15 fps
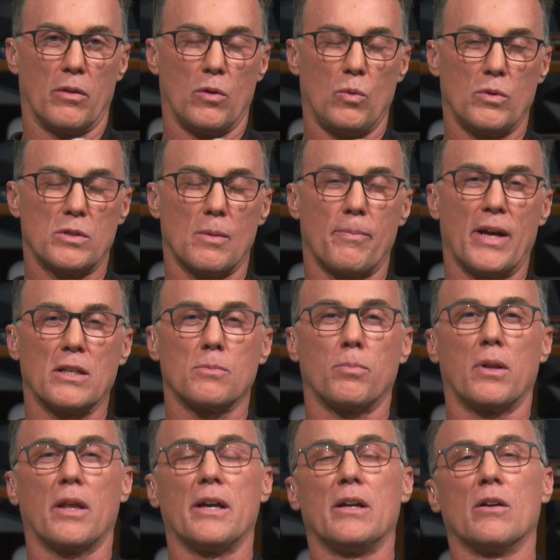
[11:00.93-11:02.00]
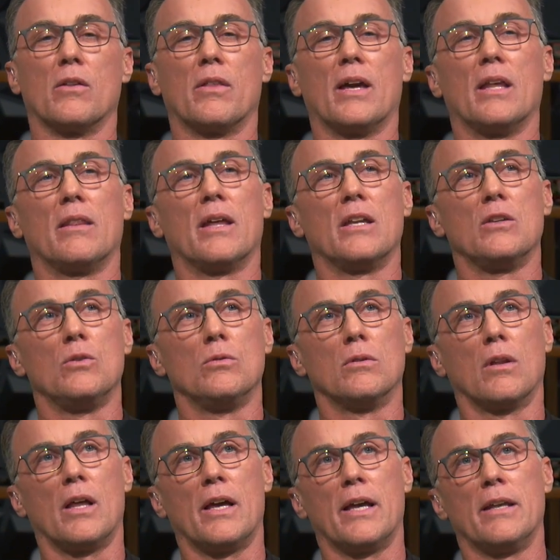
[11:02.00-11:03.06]
Who was the best player that you
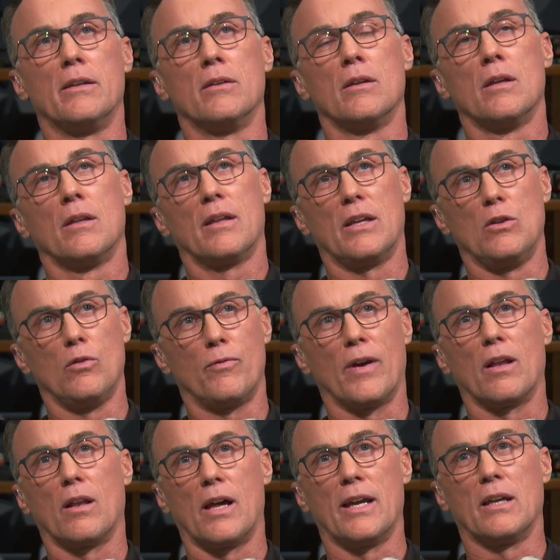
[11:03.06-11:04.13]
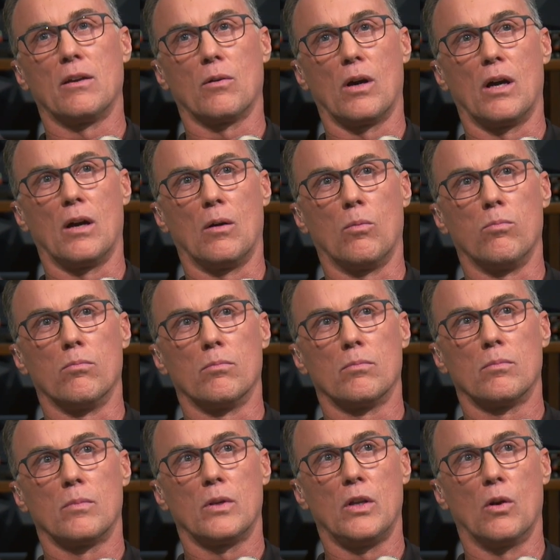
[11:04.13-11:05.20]
led, that you felt like
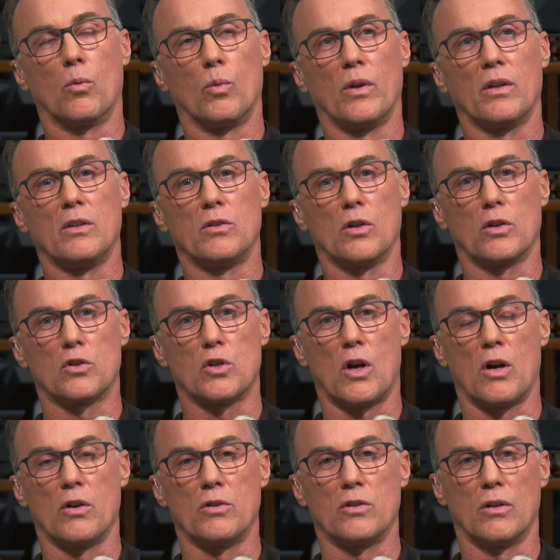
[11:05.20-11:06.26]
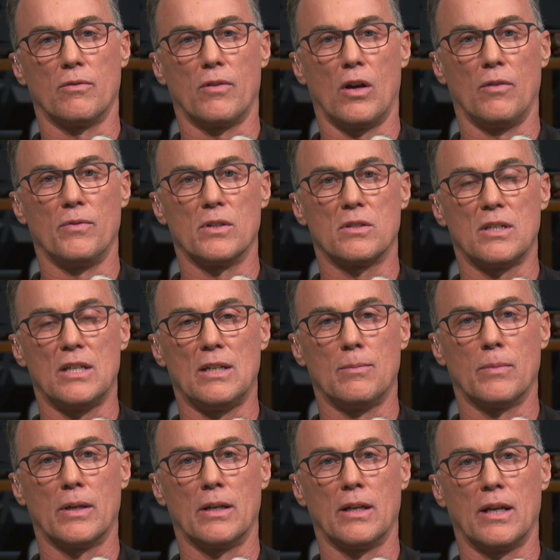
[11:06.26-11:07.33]
really took charge of the
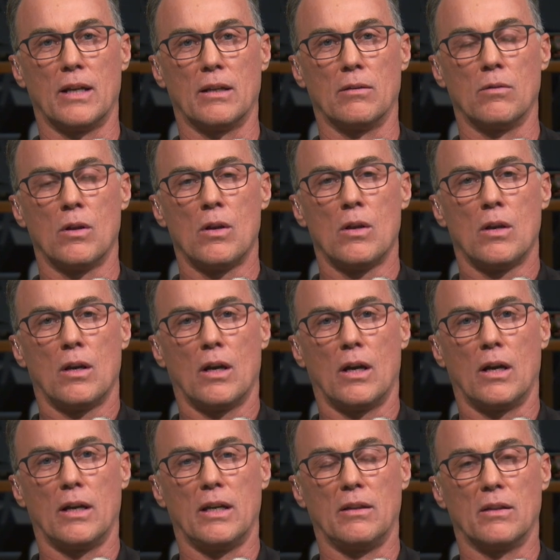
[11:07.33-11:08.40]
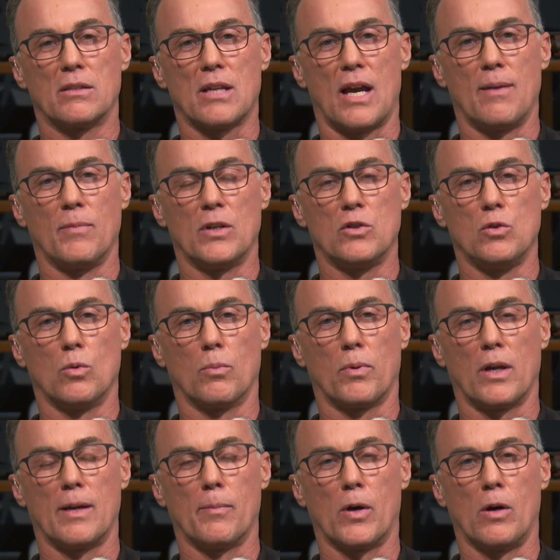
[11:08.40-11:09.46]
team and in the time that you were
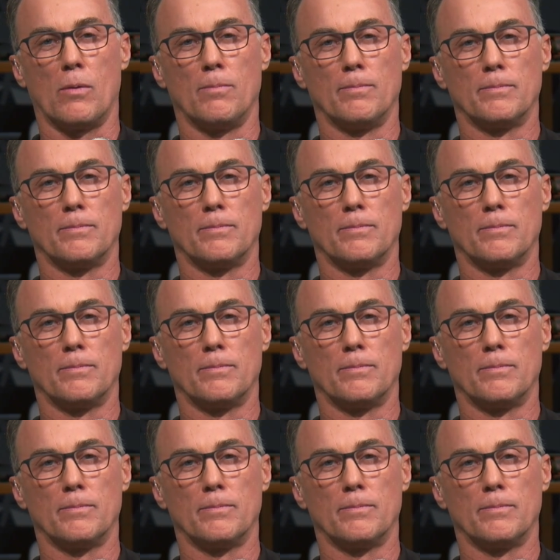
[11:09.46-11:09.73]
playing ball?